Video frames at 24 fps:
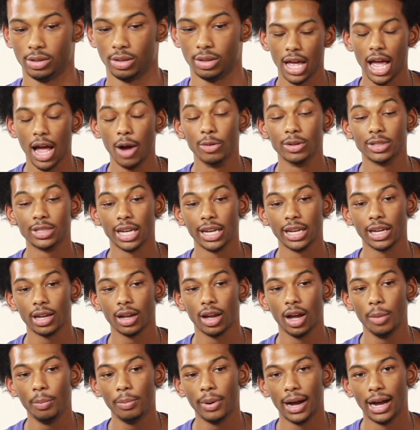I would take
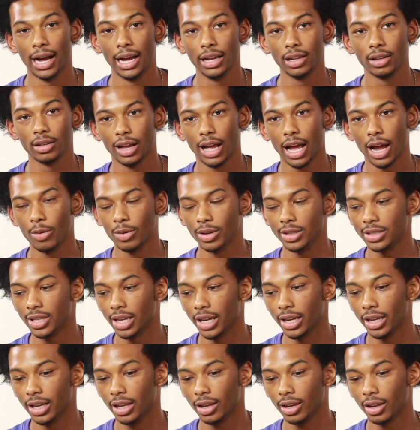a pot, I would
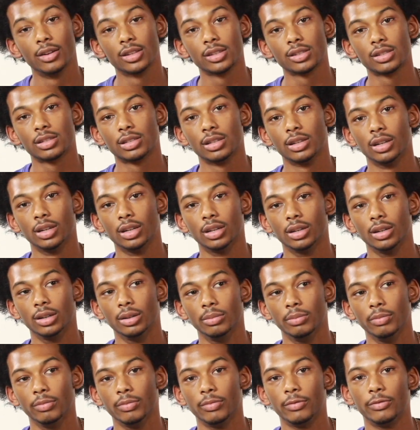take
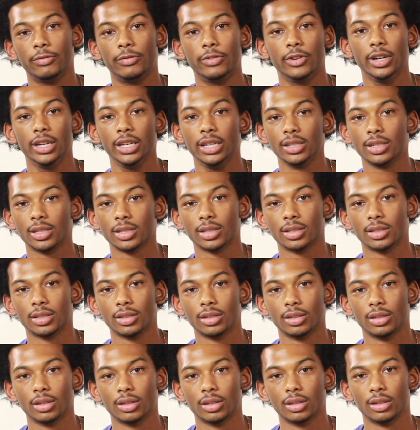some flint
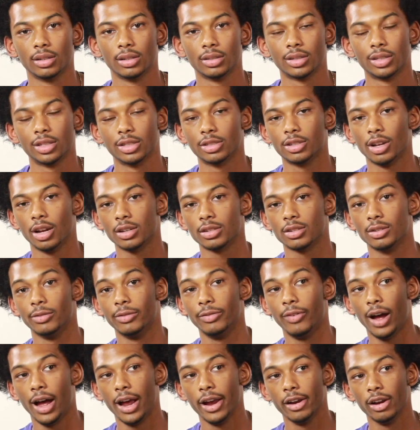to start some
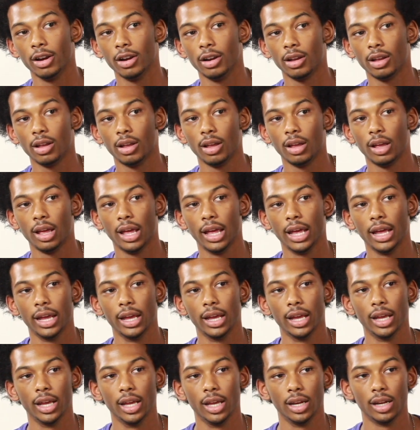fire,
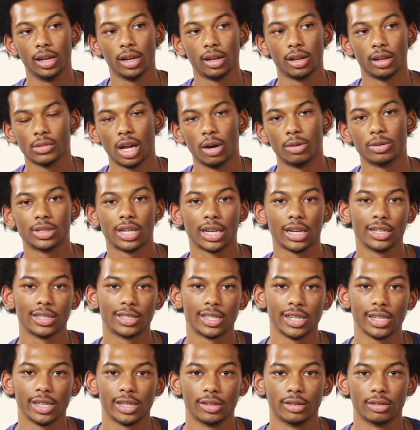and I would take a
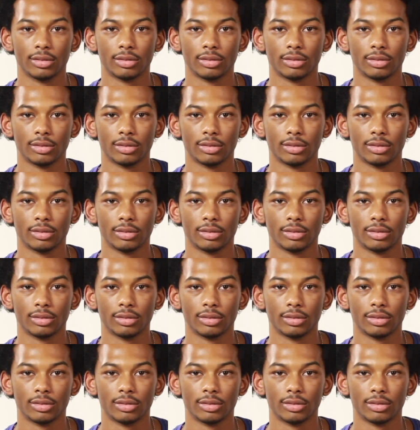tent.